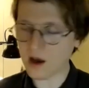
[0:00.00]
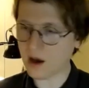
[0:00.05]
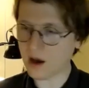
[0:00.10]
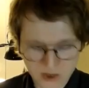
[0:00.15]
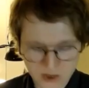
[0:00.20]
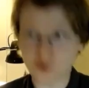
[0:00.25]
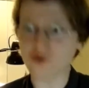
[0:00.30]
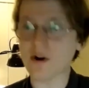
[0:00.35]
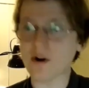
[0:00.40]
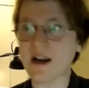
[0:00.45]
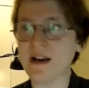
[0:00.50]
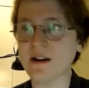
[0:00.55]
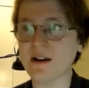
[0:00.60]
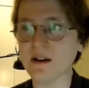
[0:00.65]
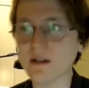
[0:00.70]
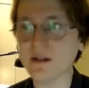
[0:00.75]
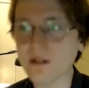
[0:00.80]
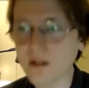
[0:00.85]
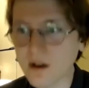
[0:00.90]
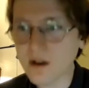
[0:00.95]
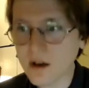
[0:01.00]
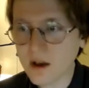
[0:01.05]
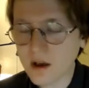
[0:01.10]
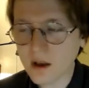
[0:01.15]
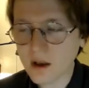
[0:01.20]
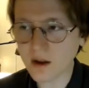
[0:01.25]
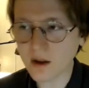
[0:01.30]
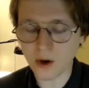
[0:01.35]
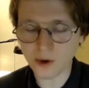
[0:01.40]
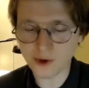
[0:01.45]
been degraded.
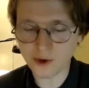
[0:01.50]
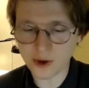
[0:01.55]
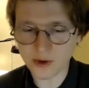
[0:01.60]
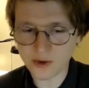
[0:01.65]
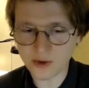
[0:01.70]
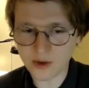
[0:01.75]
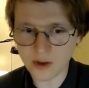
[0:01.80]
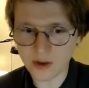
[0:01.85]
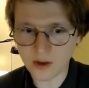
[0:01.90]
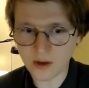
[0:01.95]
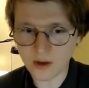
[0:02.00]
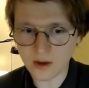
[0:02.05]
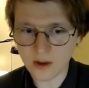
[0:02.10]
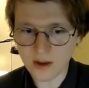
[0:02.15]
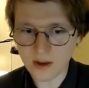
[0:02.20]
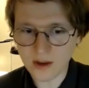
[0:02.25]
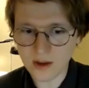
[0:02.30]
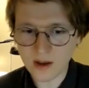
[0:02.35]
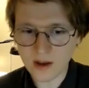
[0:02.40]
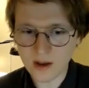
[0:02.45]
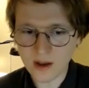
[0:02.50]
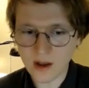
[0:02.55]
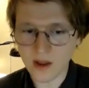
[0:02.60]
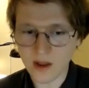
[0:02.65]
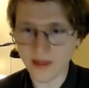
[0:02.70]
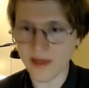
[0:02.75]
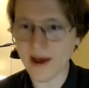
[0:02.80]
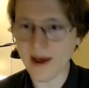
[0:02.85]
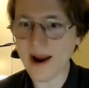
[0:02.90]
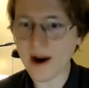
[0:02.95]
The culture is still
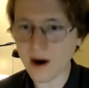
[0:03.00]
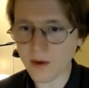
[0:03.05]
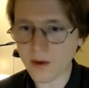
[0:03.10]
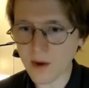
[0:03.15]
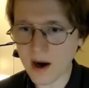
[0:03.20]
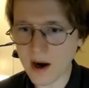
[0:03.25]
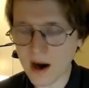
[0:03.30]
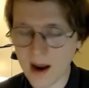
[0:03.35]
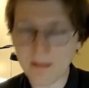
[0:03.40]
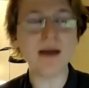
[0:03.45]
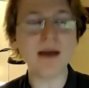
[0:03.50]
there, right?